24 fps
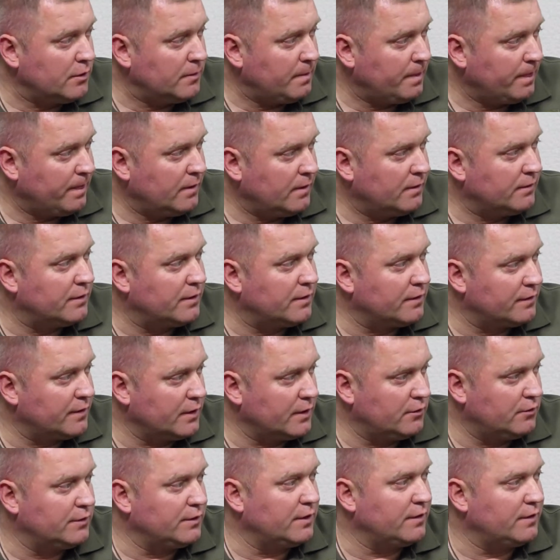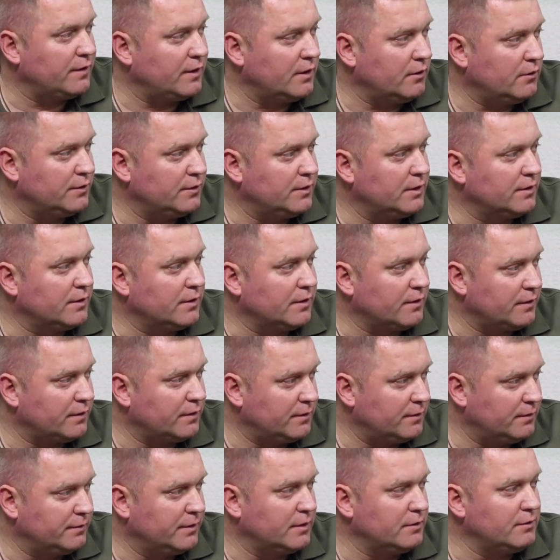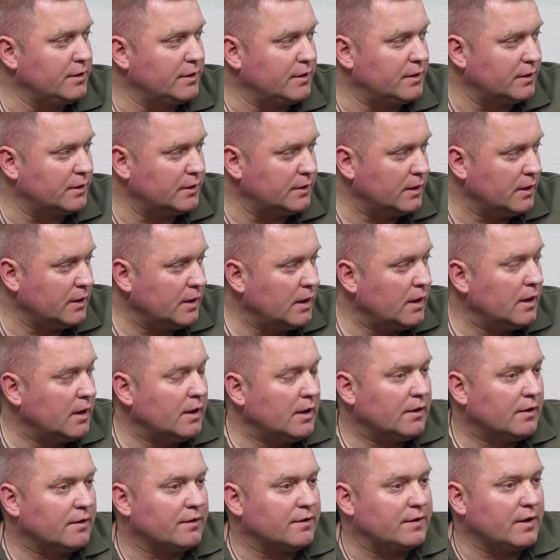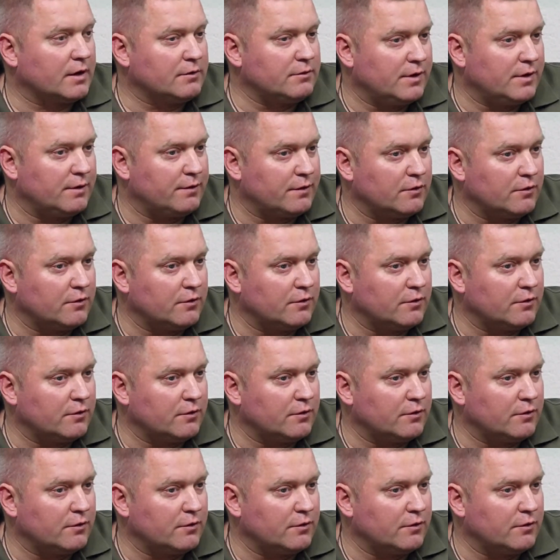not to say that to Dnipro, where one of the big